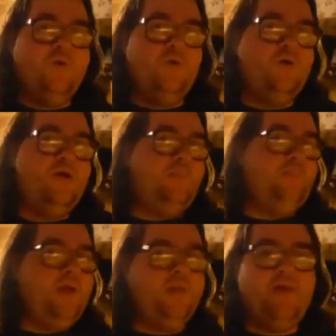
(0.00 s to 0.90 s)
corn,
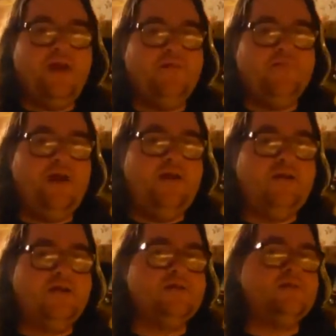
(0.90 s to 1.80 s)
big bag of
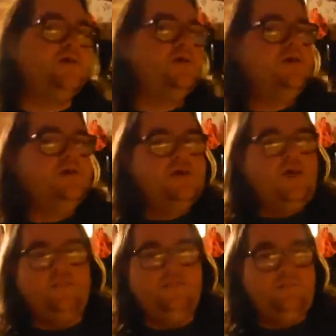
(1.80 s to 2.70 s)
carrots,
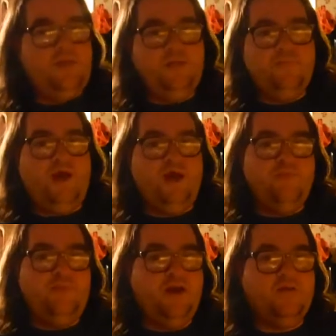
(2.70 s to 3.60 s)
that big bag
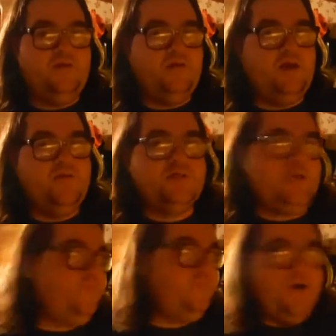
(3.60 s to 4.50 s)
of macaroni, which
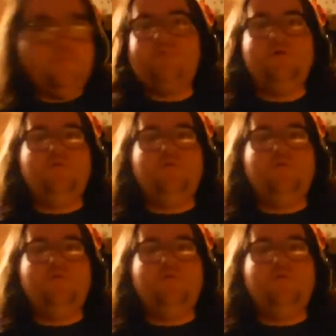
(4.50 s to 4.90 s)
I probably